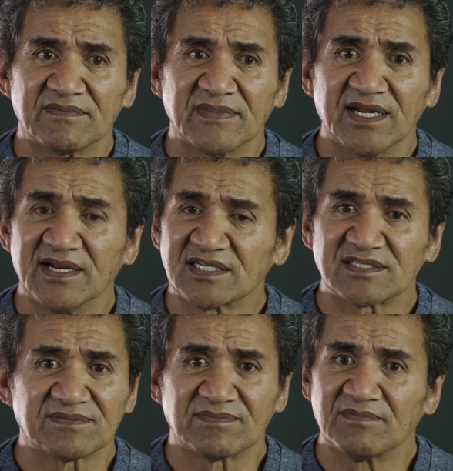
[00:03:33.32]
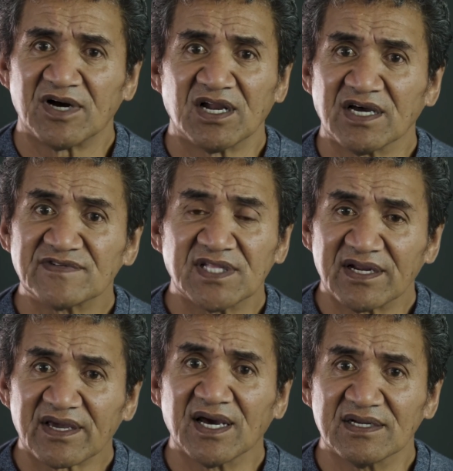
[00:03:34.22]
and that's my life's
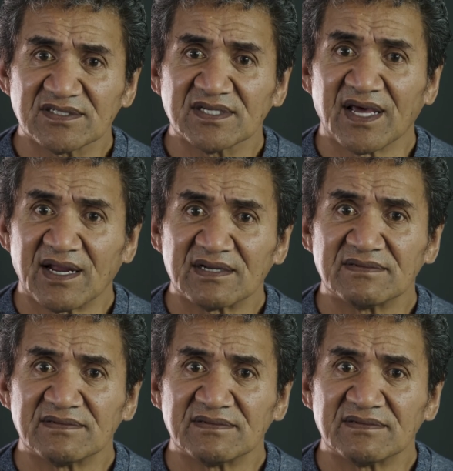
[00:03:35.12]
dedicated to that.